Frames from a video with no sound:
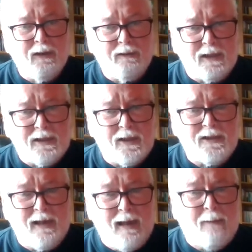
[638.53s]
this is
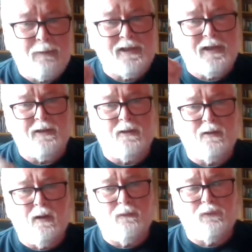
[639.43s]
the epicenter
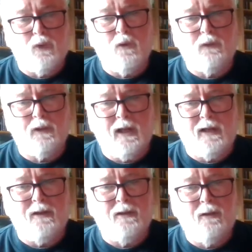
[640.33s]
of COVID
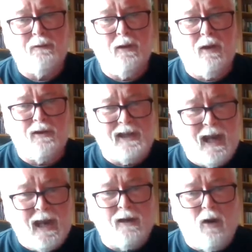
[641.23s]
on the
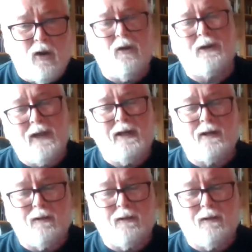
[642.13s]
island